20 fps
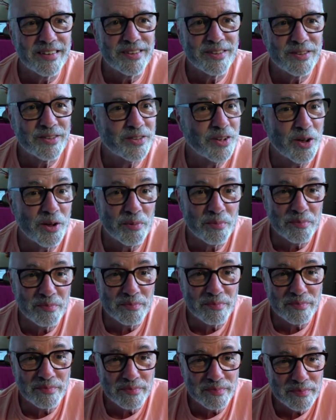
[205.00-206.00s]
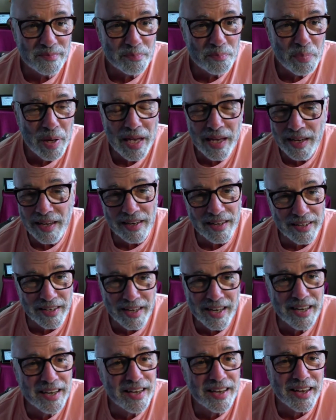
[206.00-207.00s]
some pagan
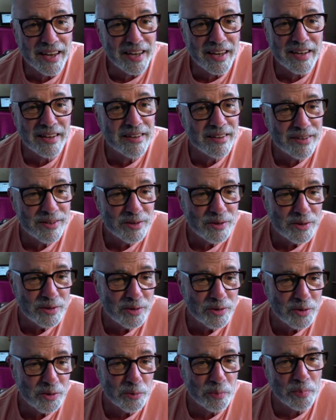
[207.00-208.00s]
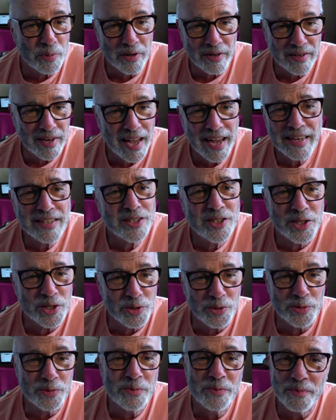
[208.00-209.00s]
king to protect
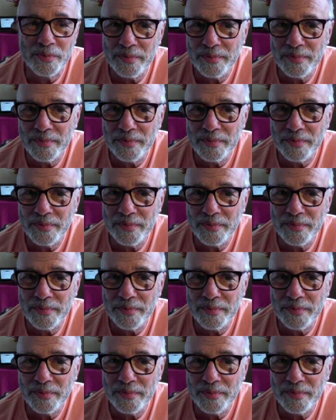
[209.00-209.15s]
you,